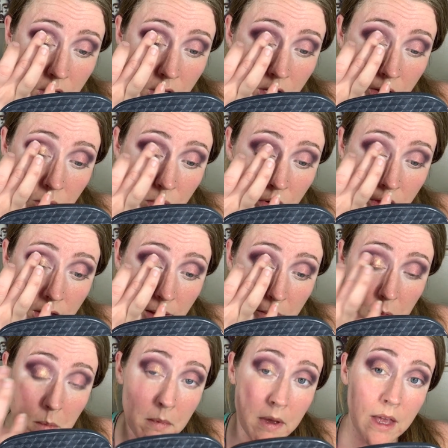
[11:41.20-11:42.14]
I really
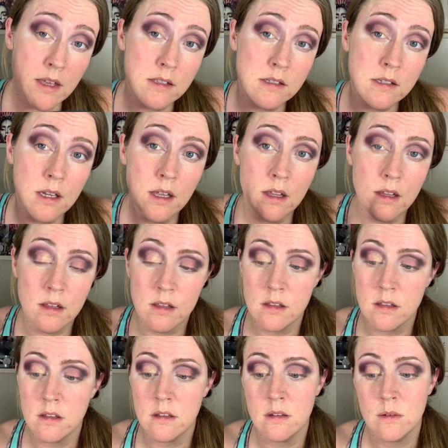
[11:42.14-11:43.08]
am amazed at
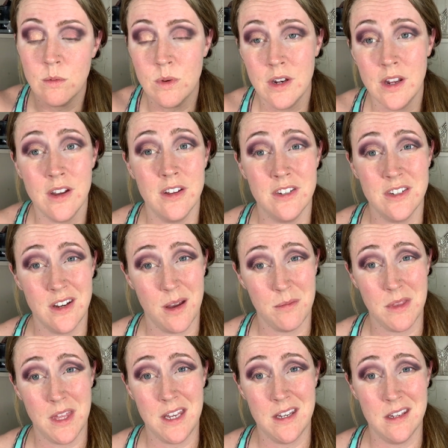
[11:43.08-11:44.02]
what a good
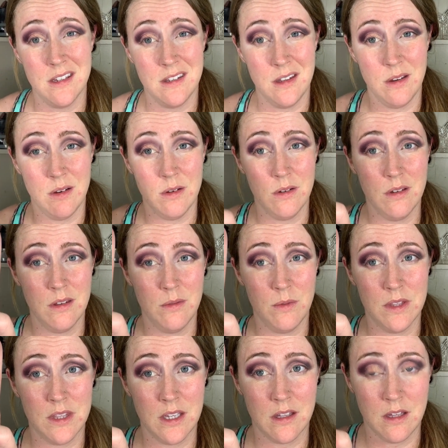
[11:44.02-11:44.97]
job they did do. And
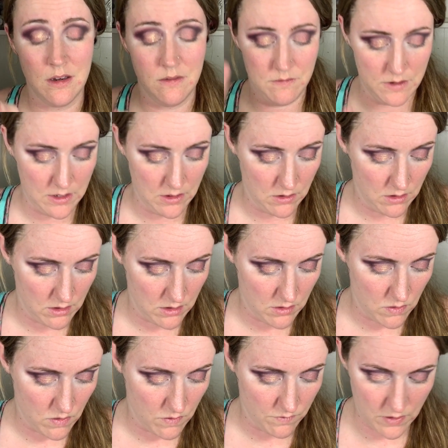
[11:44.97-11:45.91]
with the clean finger,
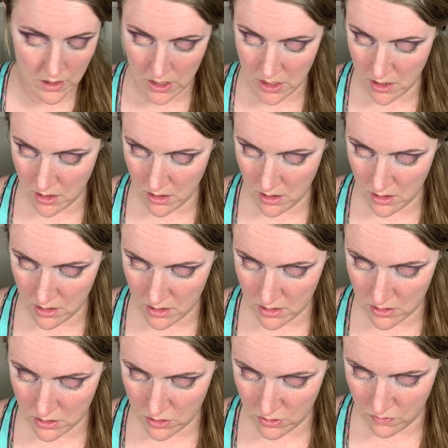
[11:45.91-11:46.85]
go over here
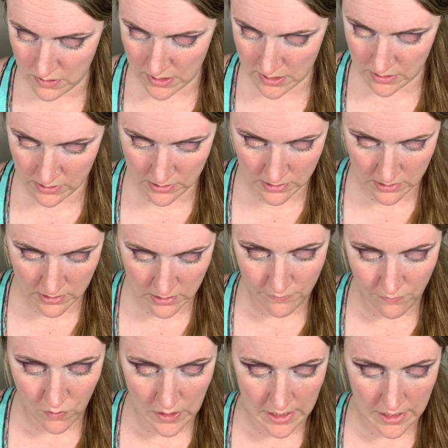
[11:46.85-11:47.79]
to its
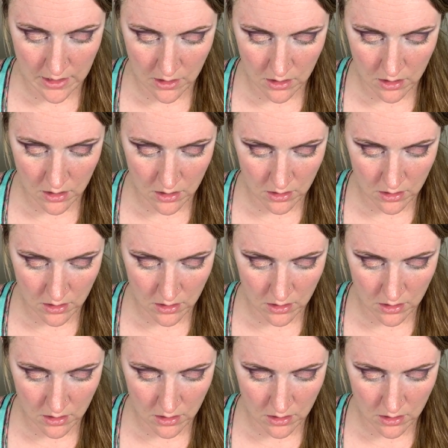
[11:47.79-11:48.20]
friend.